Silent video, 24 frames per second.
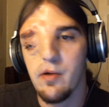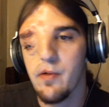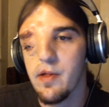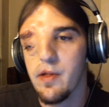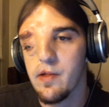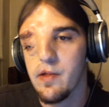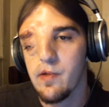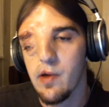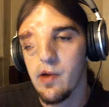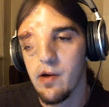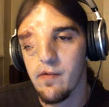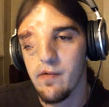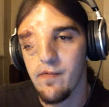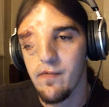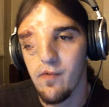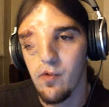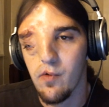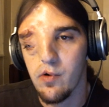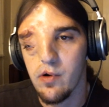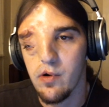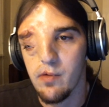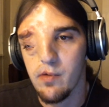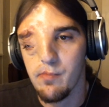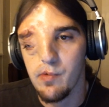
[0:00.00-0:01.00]
I know
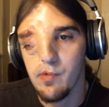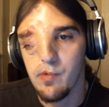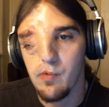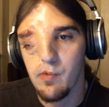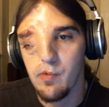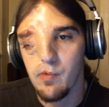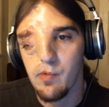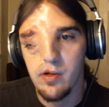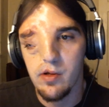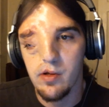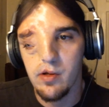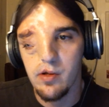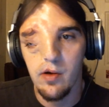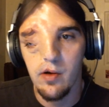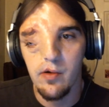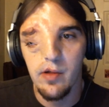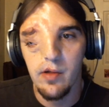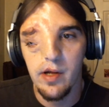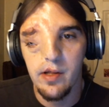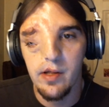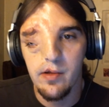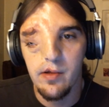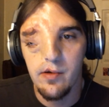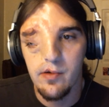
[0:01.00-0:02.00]
that's how forums
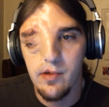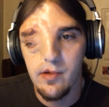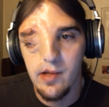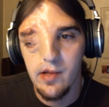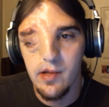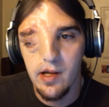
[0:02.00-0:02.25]
work, though.